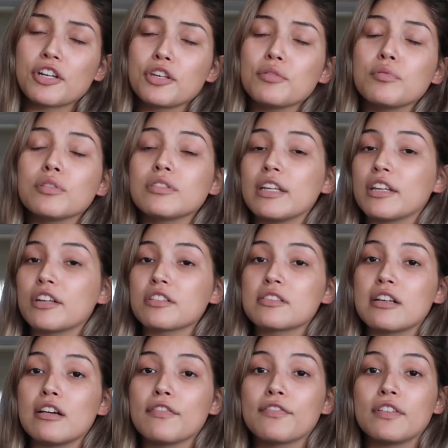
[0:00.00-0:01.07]
You will thank
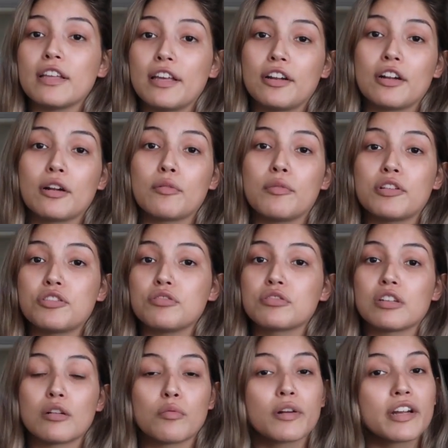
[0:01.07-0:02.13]
yourself later once you
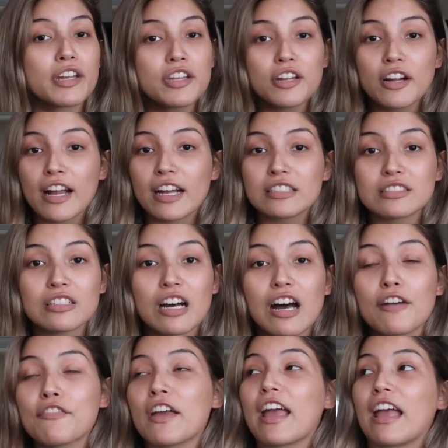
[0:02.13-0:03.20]
start working your ass
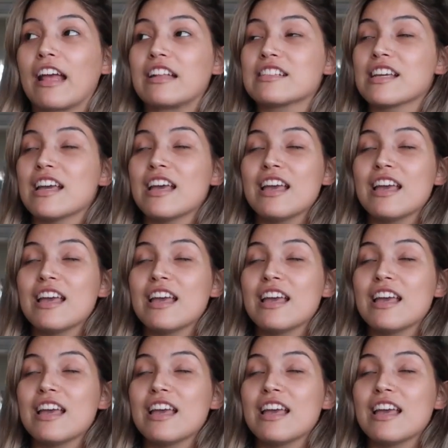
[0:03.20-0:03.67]
off and